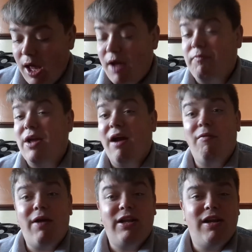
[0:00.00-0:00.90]

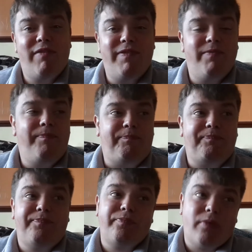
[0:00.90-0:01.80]
Diarra, I think,
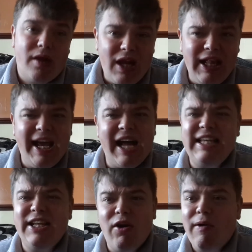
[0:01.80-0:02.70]
yeah,
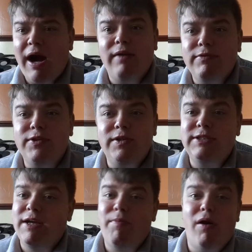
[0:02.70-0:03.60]
I did all right on
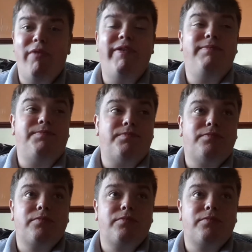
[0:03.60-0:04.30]
Tuesday, but I think